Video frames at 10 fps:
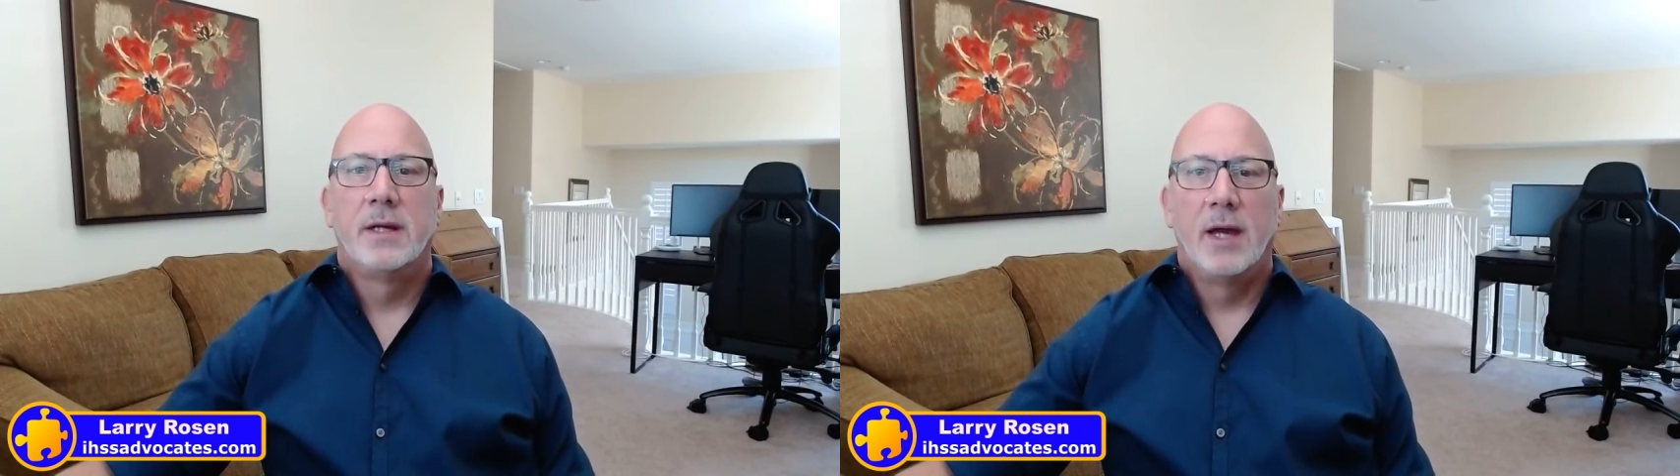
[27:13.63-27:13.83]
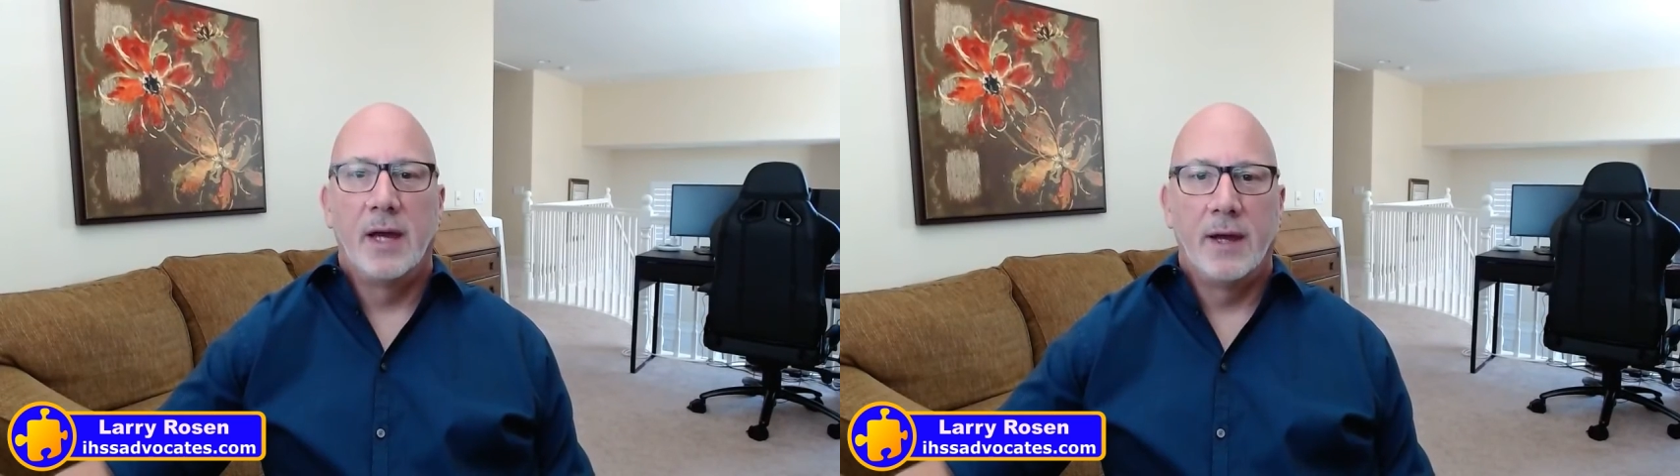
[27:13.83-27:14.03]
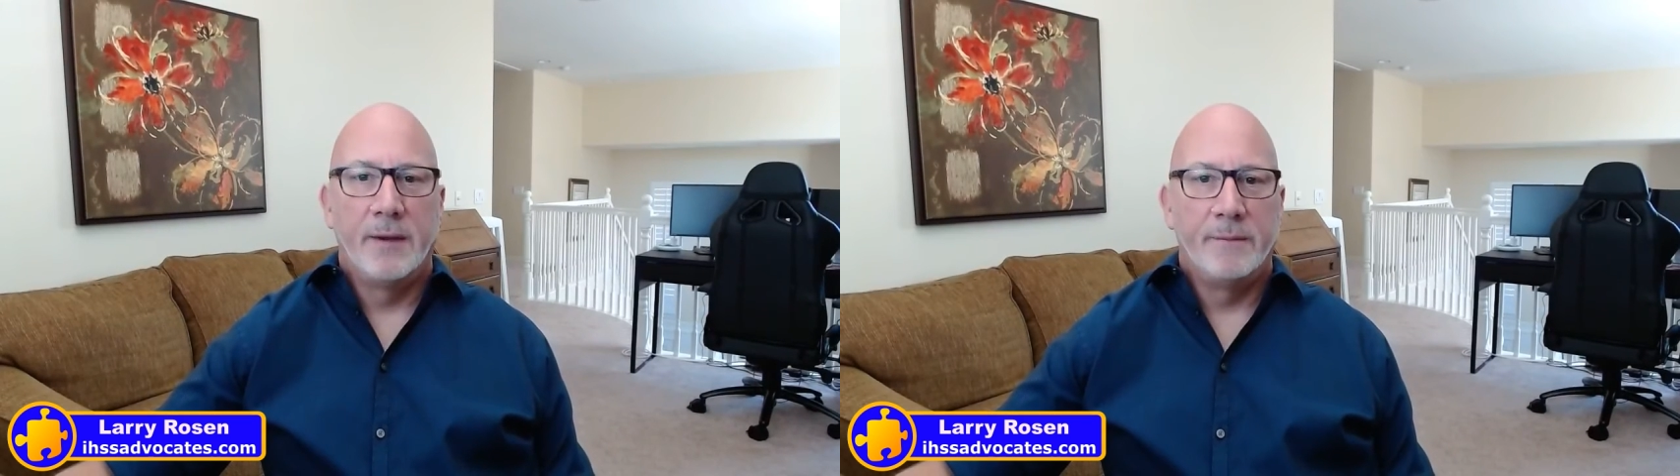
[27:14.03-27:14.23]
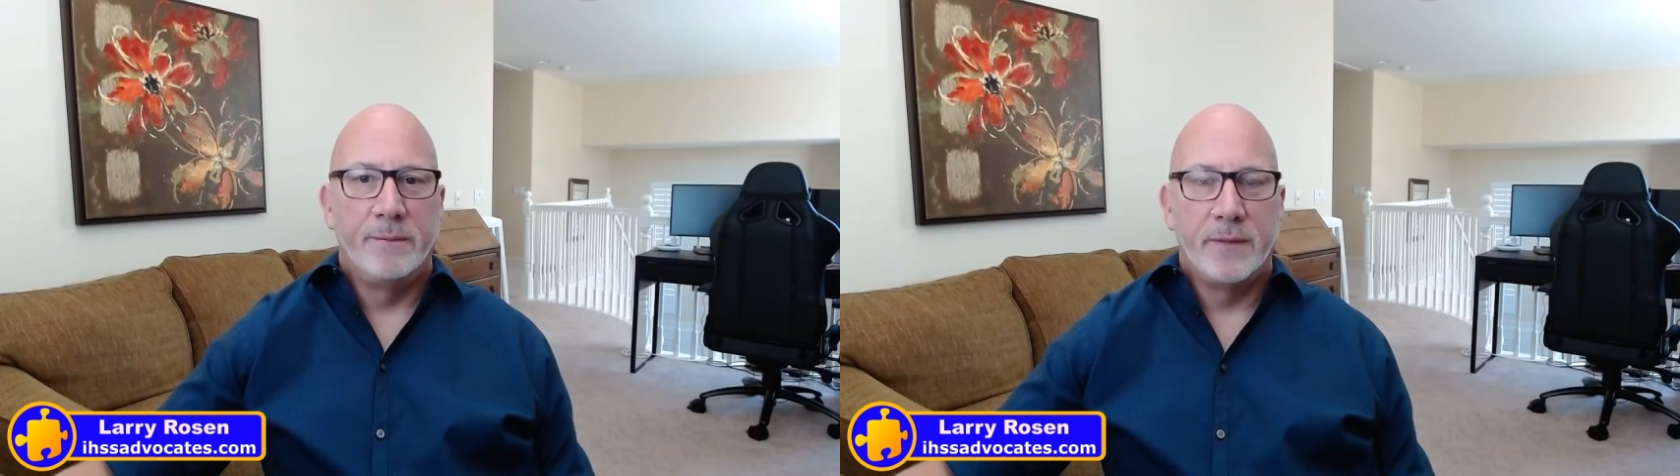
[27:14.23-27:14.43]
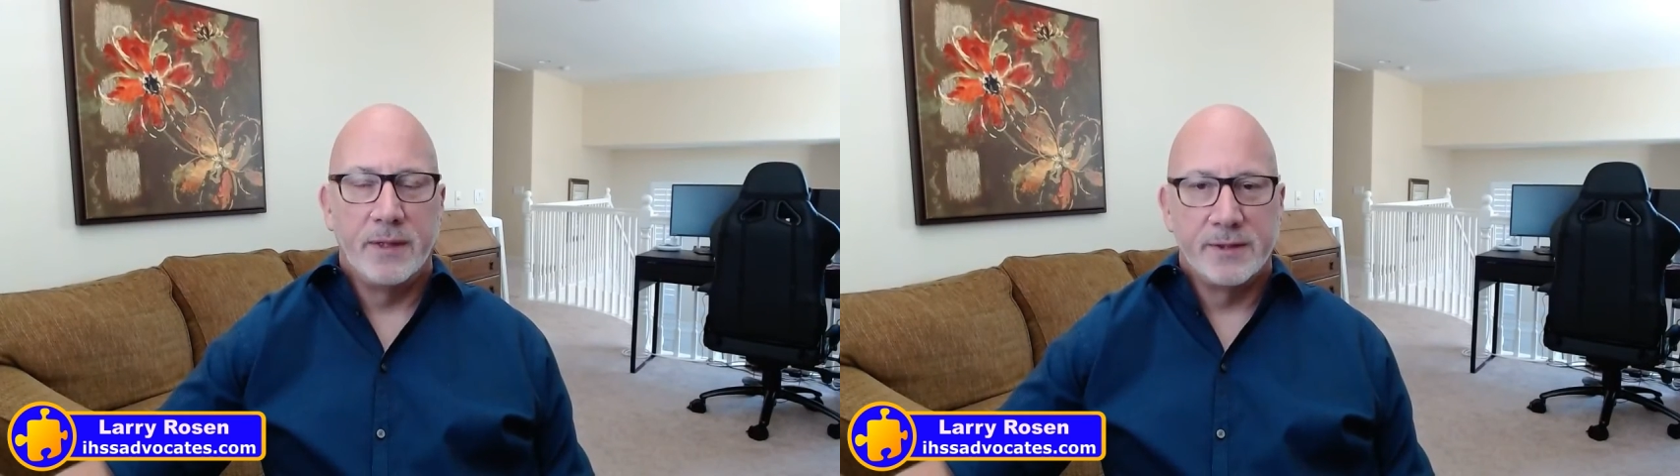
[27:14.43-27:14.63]

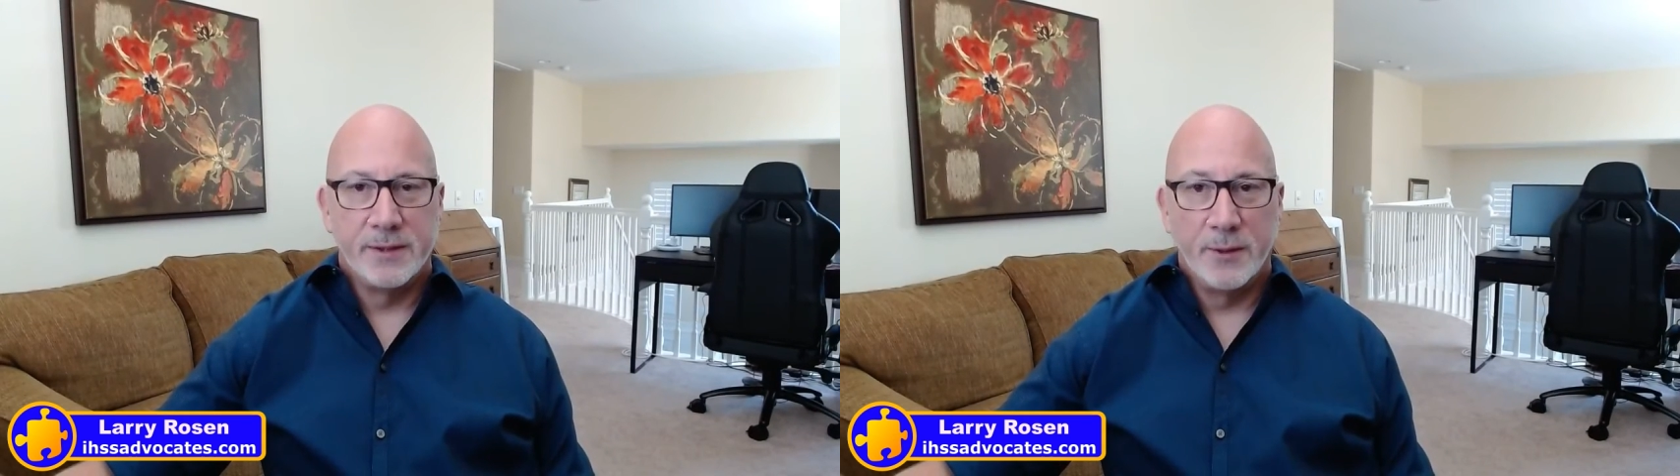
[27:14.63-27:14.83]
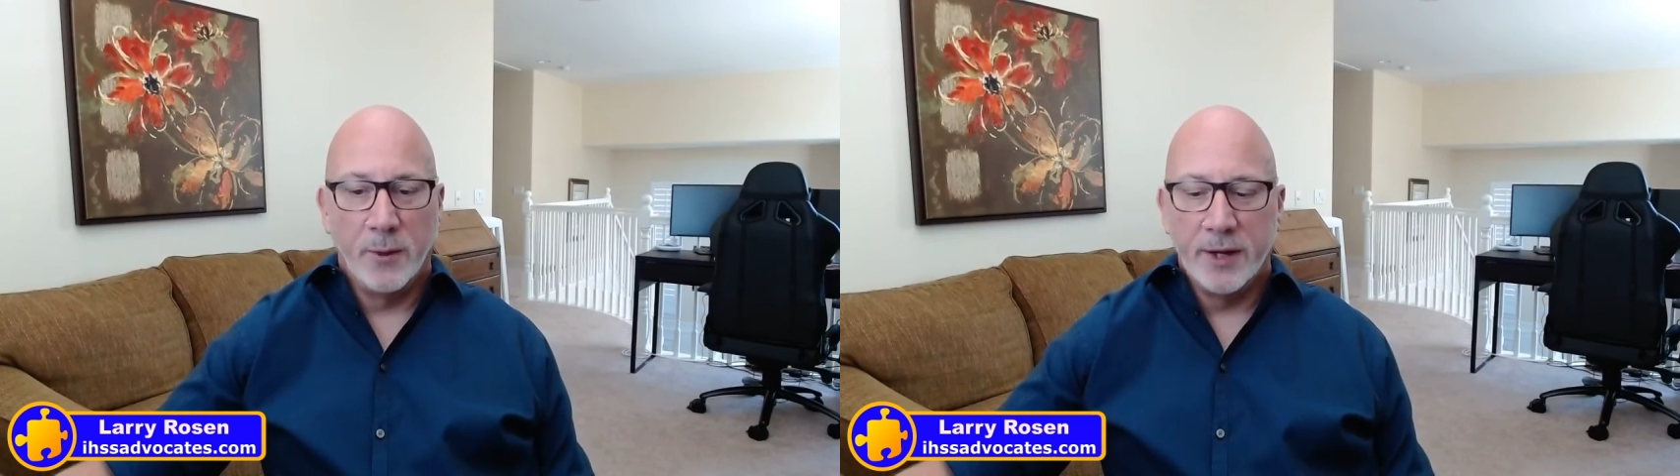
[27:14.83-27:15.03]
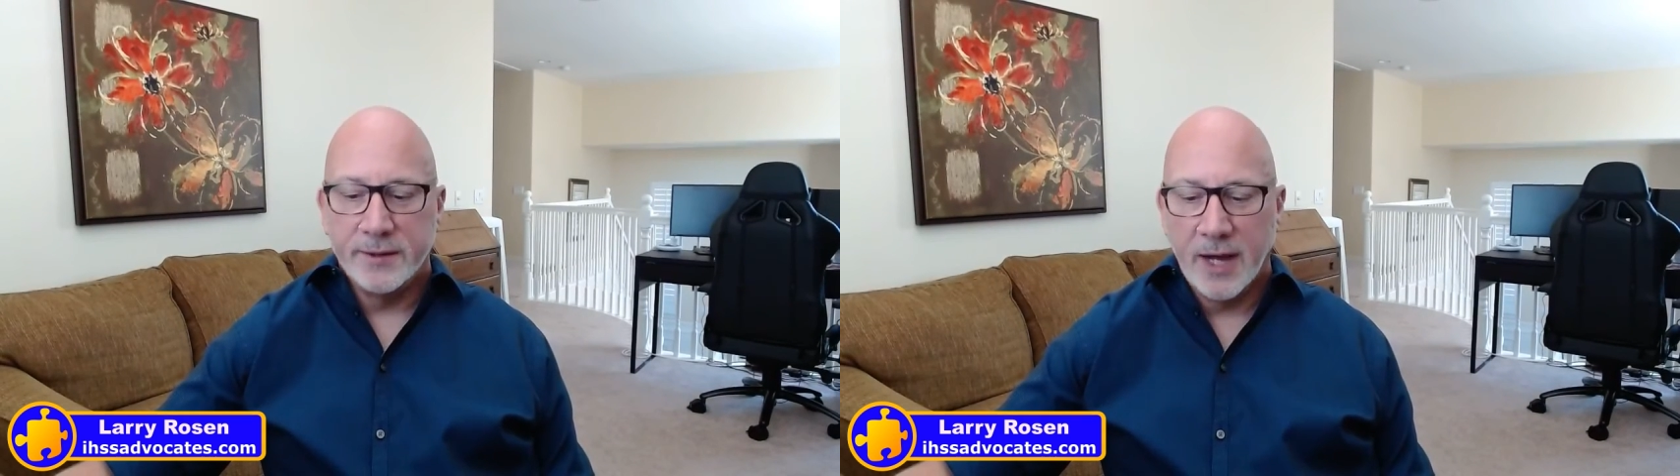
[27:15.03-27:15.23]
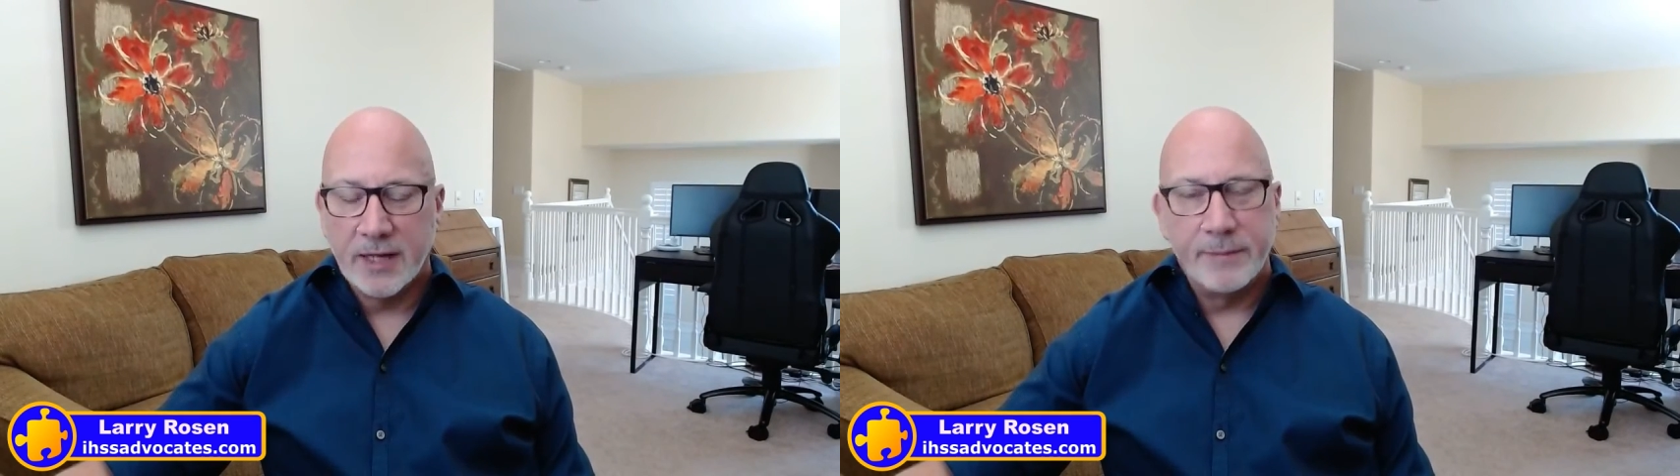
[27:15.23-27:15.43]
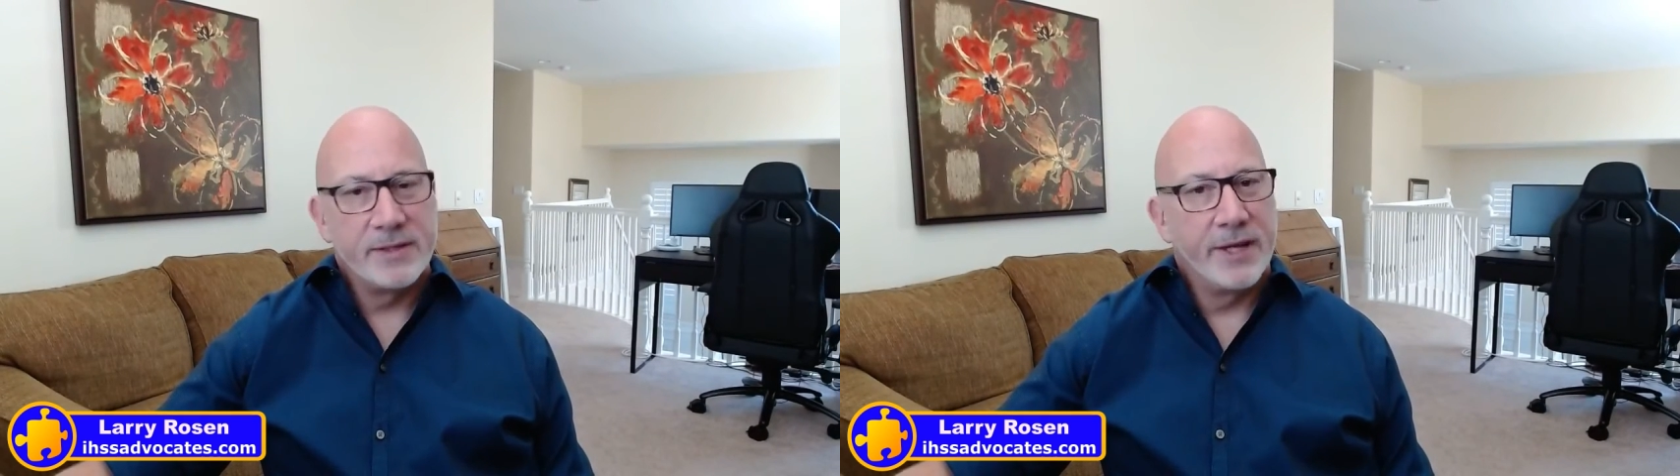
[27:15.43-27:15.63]
So you want
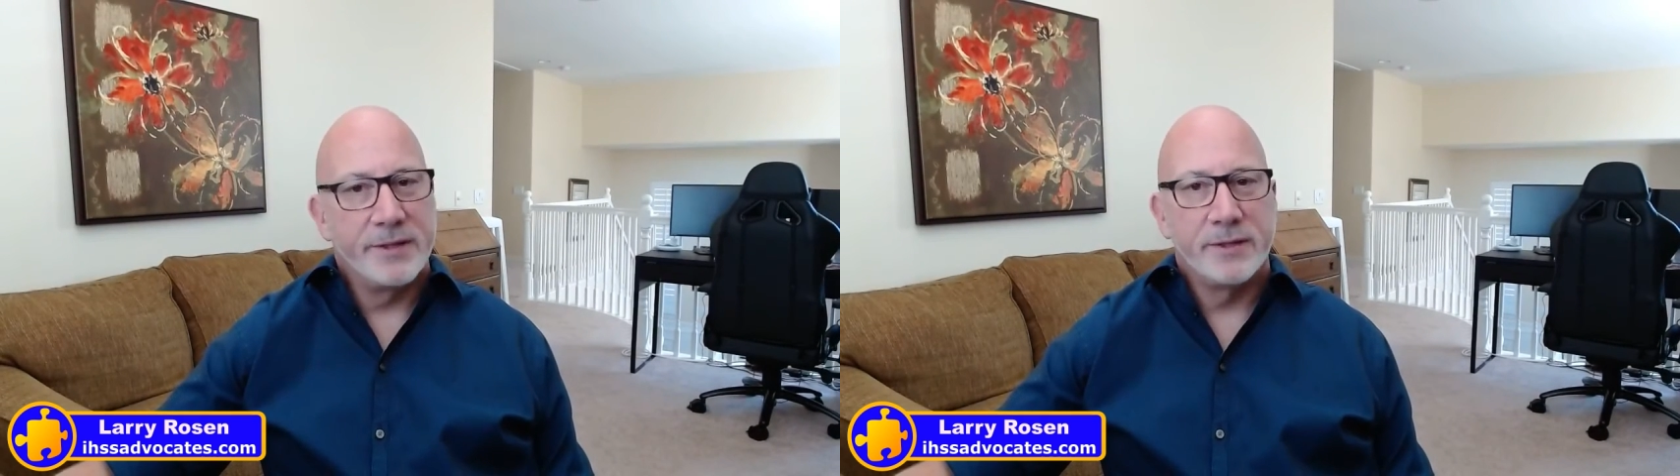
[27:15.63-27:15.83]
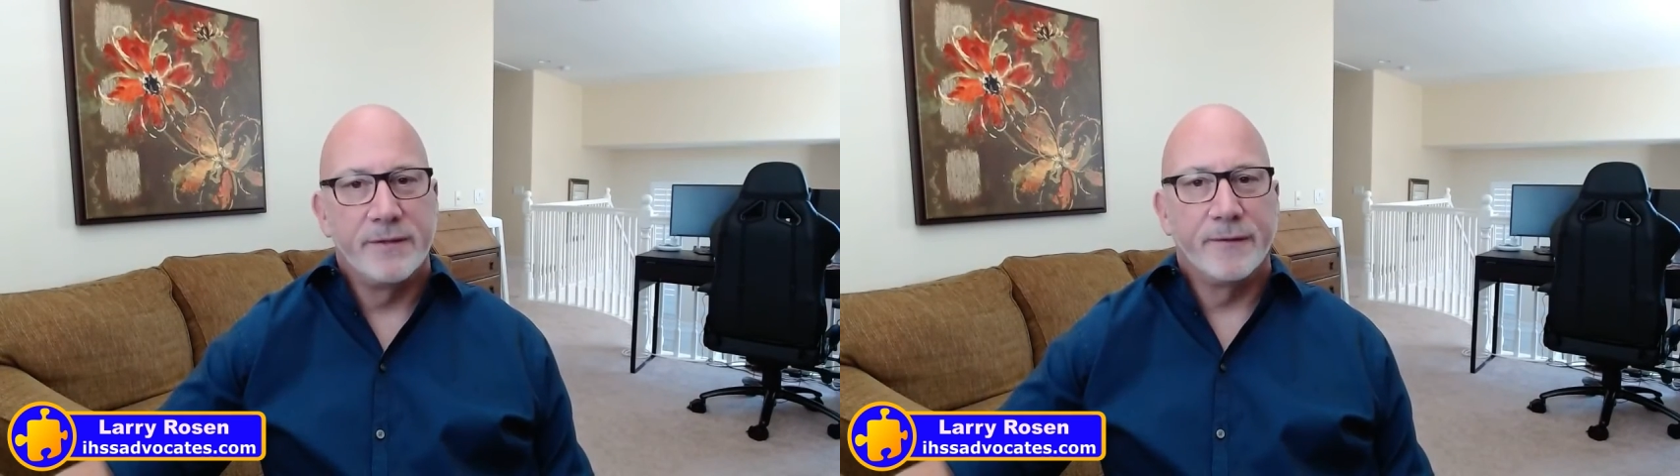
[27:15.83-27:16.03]
documentation